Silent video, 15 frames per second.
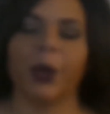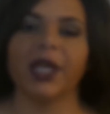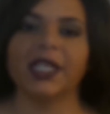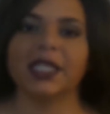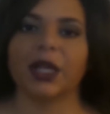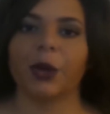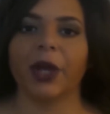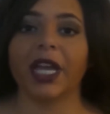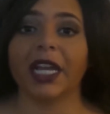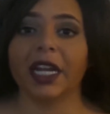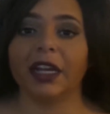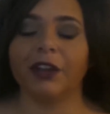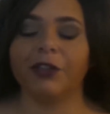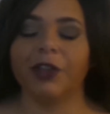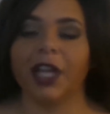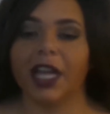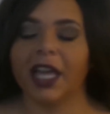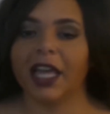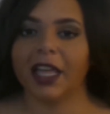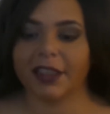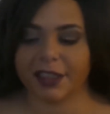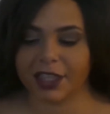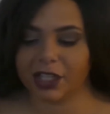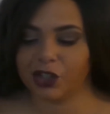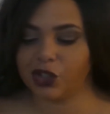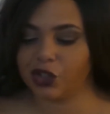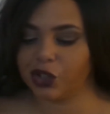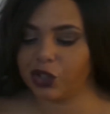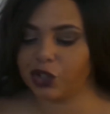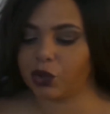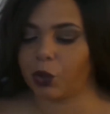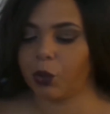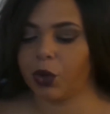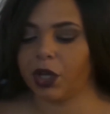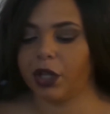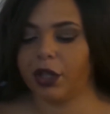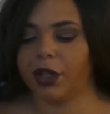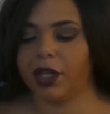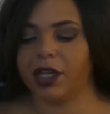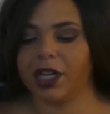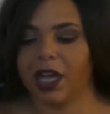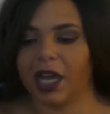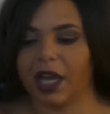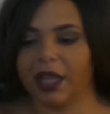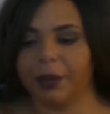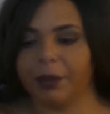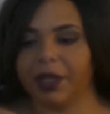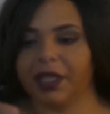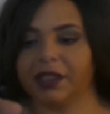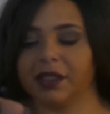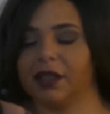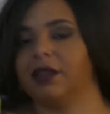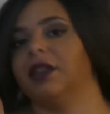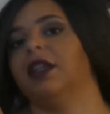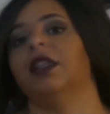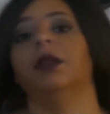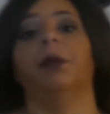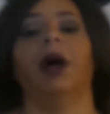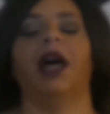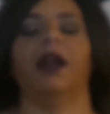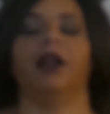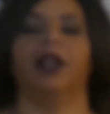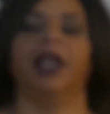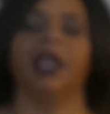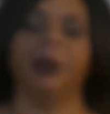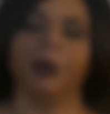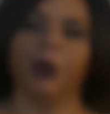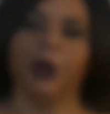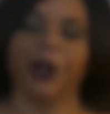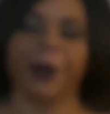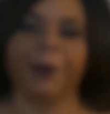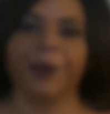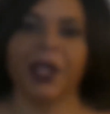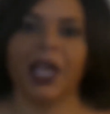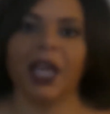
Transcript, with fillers: quick, quick enough, this juice will not exist in the bottle anymore.